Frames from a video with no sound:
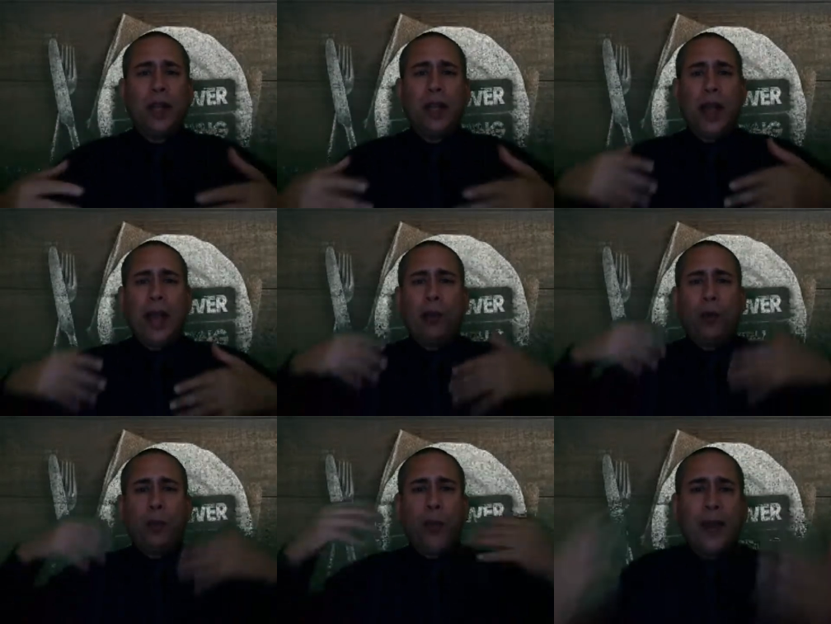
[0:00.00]
and
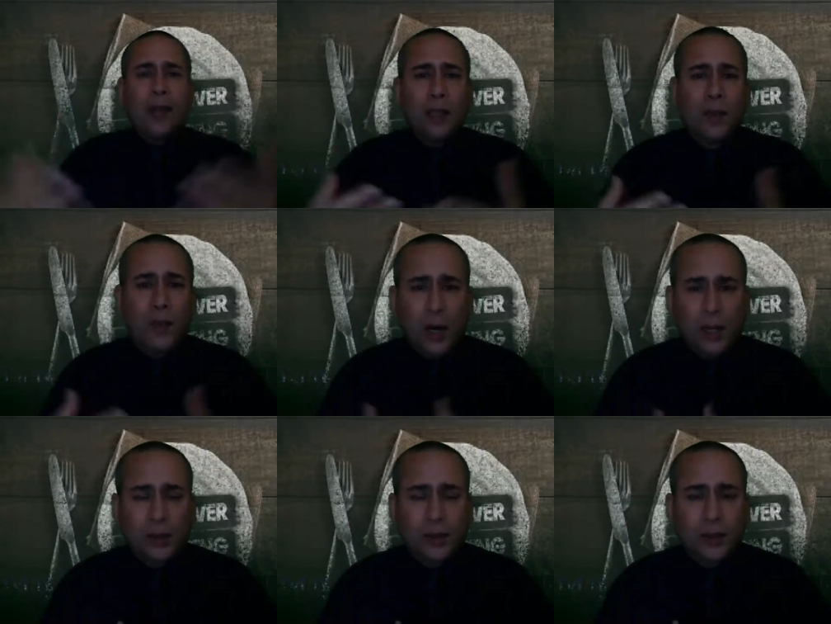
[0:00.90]
repentance
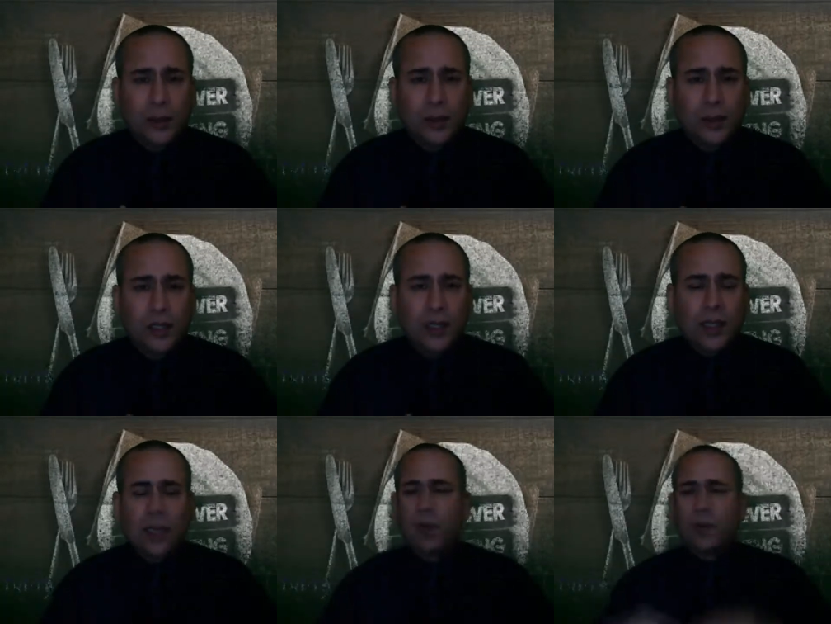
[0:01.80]
first.
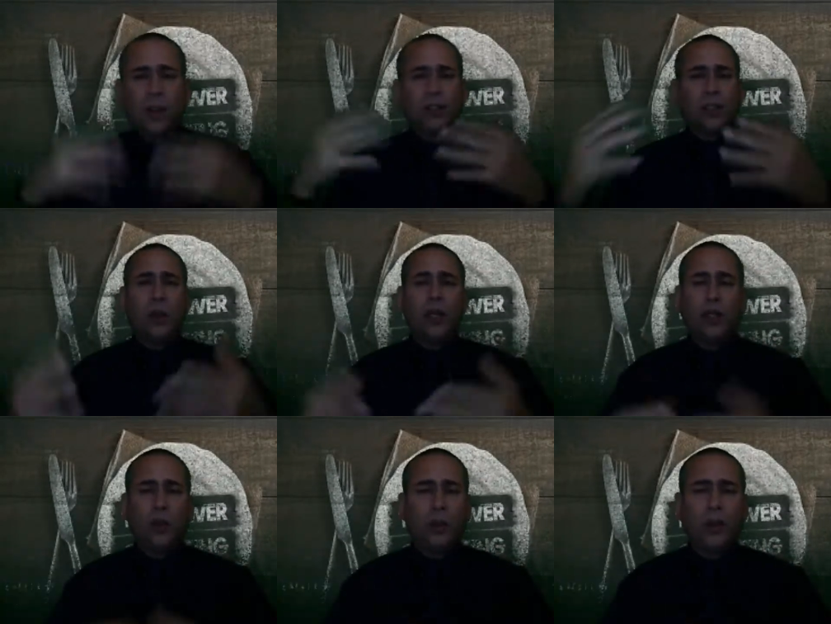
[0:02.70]
That's the first thing we need to
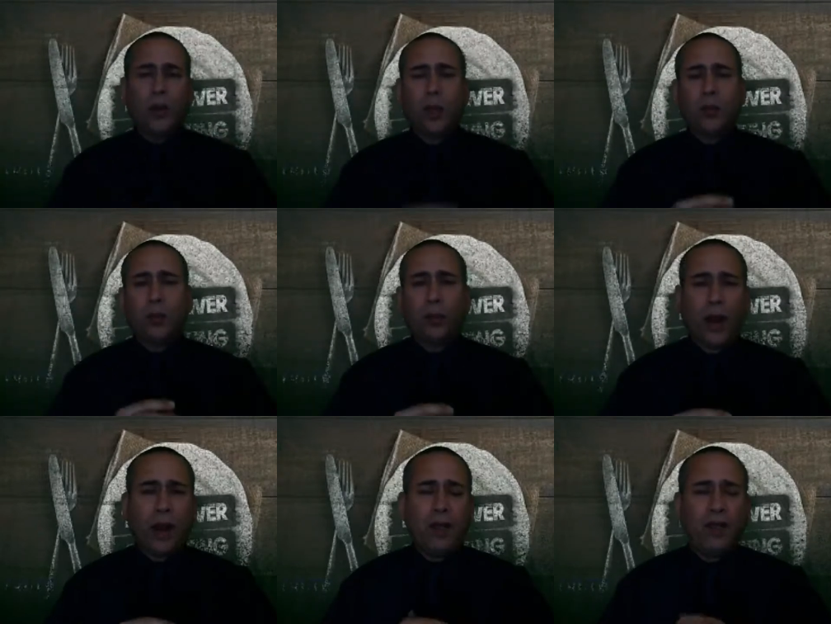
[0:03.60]
do before we come to
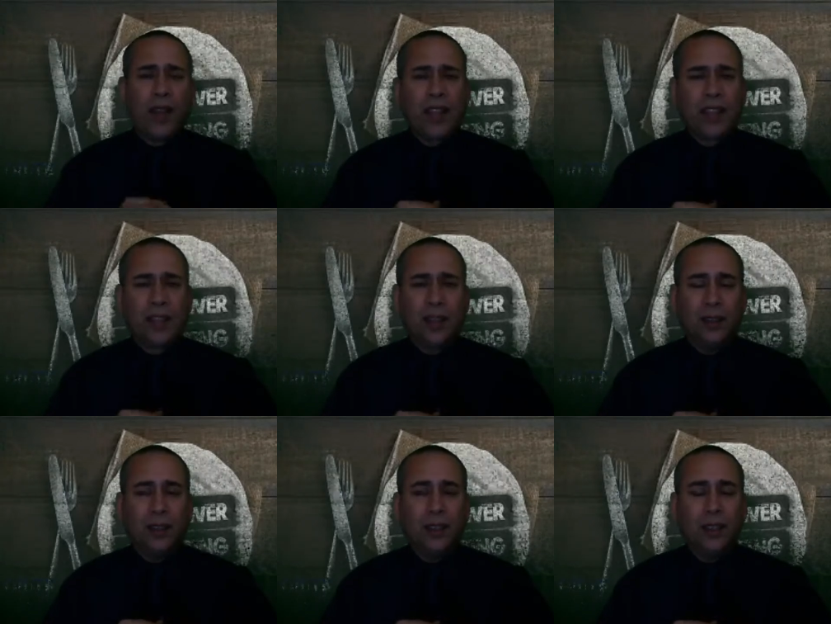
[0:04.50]
prayer and fasting.
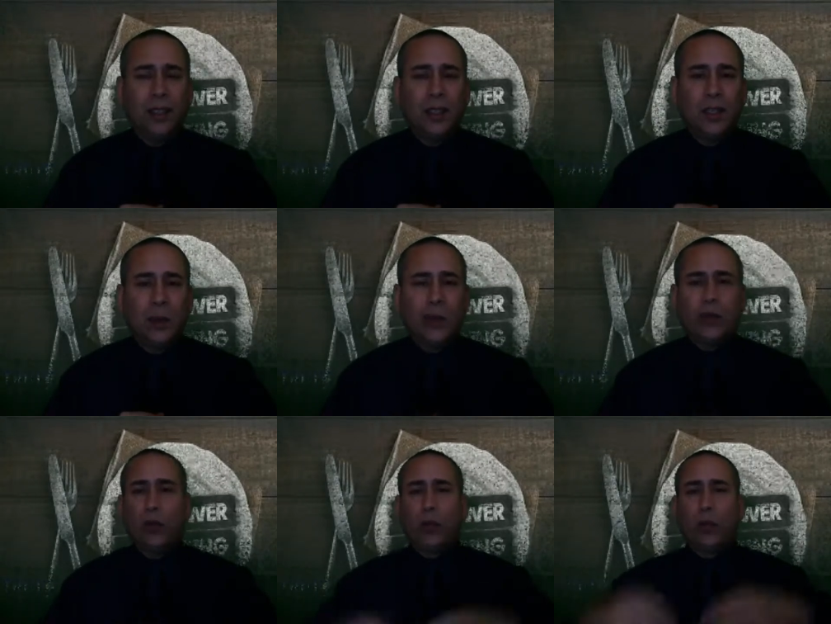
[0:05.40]
We have to
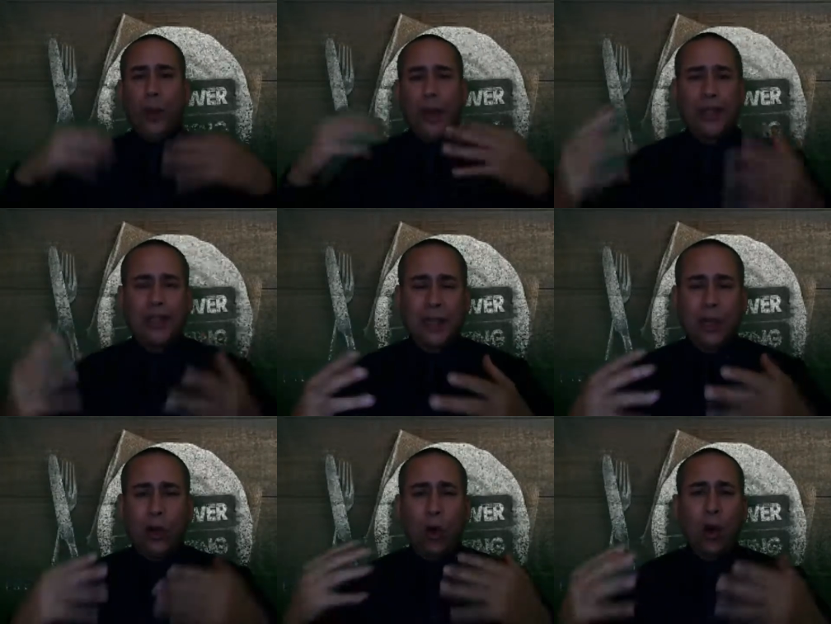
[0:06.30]
repent and say,
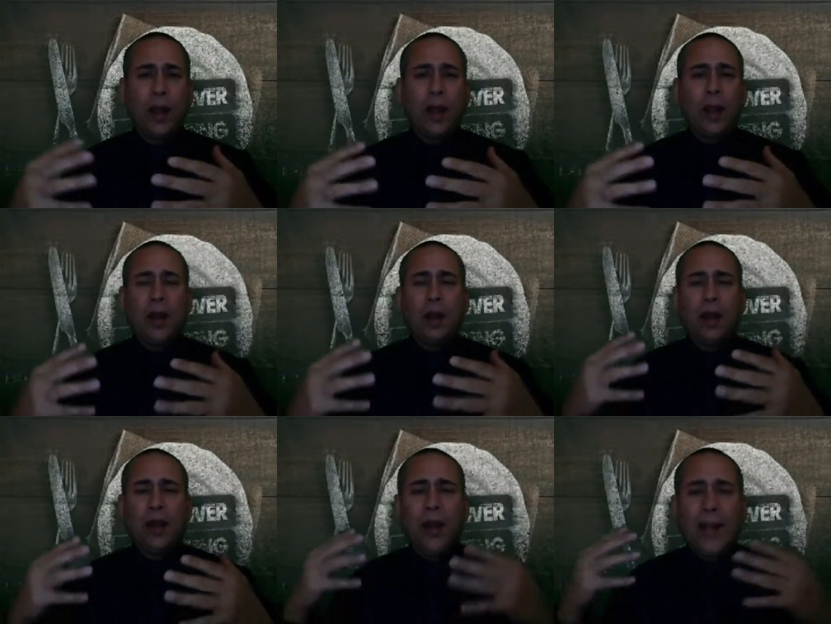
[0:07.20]
Lord,
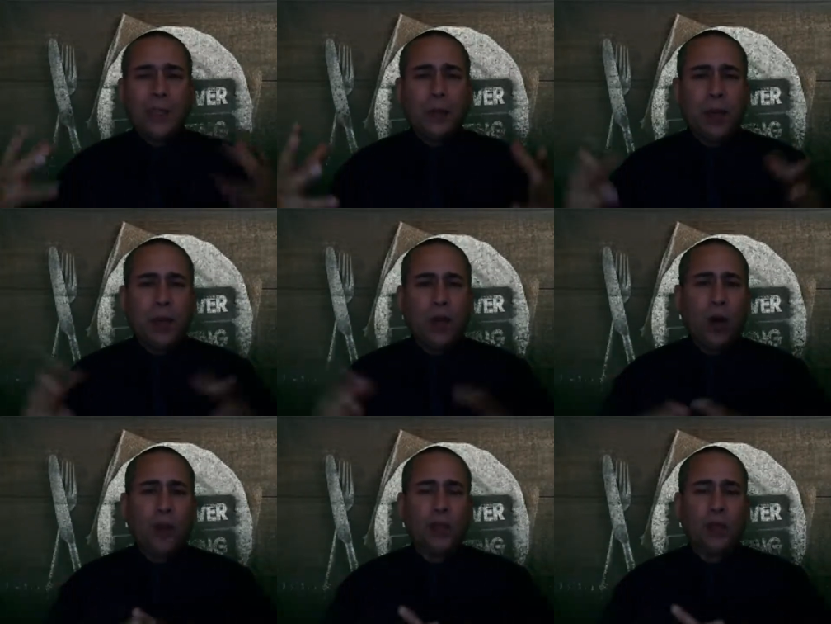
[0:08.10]
cleanse me of
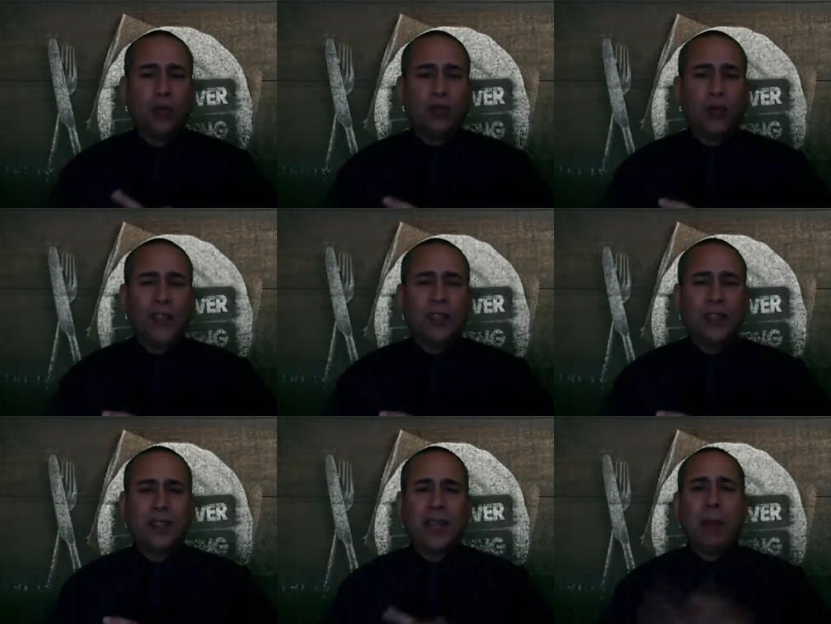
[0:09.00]
all this
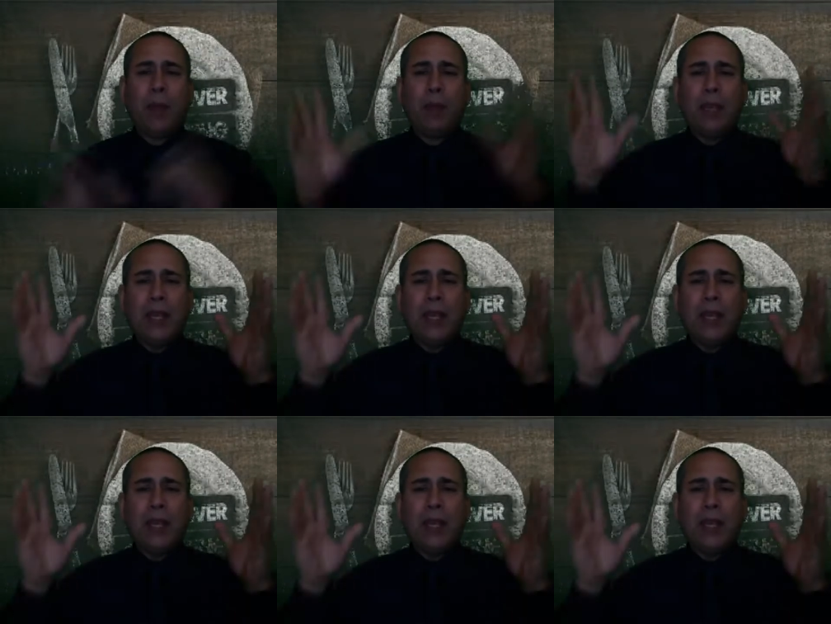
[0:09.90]
unrighteousness that I may be,